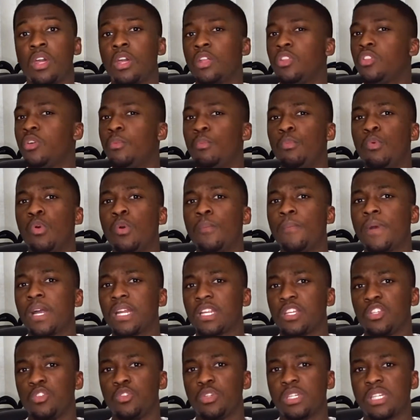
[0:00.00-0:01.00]
the more
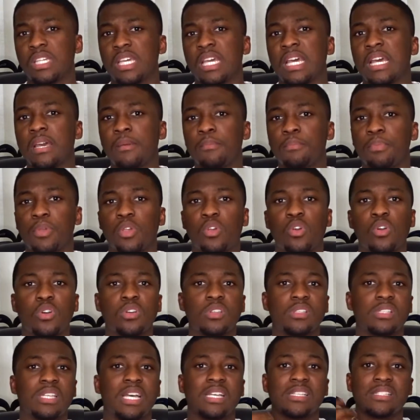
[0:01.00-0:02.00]
money you get,
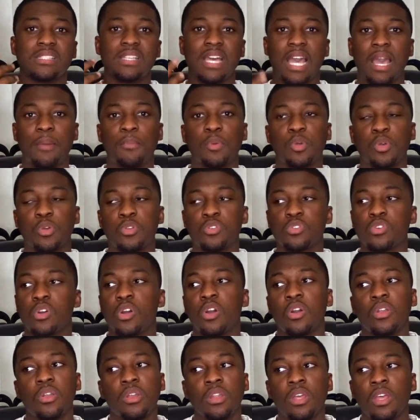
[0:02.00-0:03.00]
because as time goes
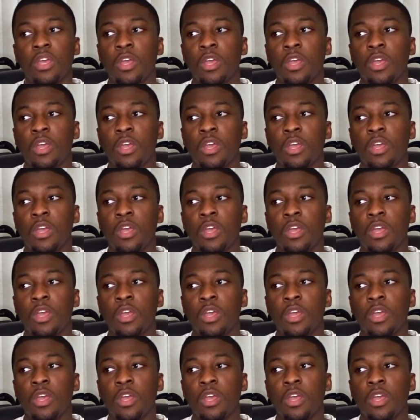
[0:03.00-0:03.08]
on,